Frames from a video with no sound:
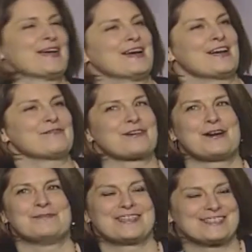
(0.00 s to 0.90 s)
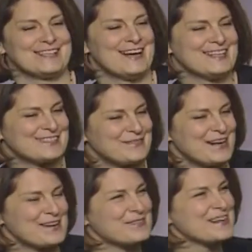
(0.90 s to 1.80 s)
And I forgot my slides.
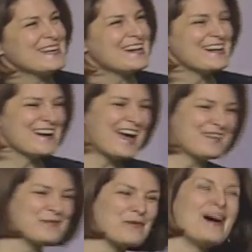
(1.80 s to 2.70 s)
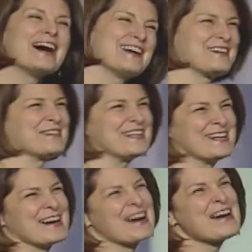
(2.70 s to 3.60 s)
Why are we here and why are we
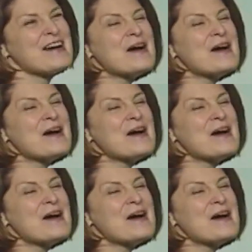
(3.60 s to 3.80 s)
here?